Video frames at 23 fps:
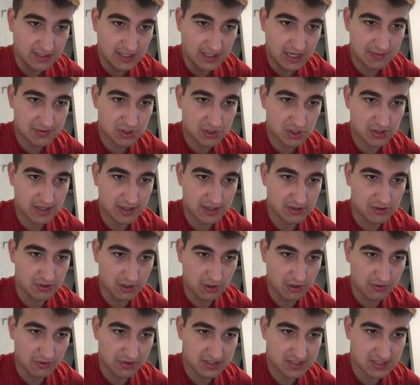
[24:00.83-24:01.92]
I'm sure that, you
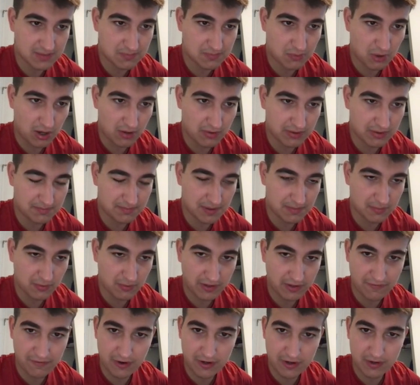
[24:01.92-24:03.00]
know, this is probably people
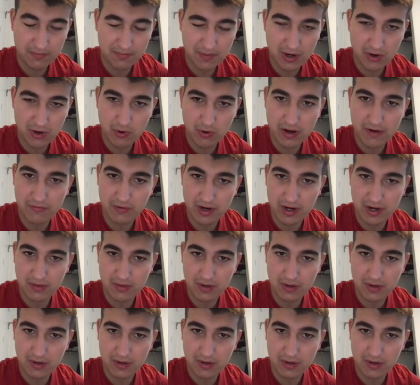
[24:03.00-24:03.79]
that found a better way of writing the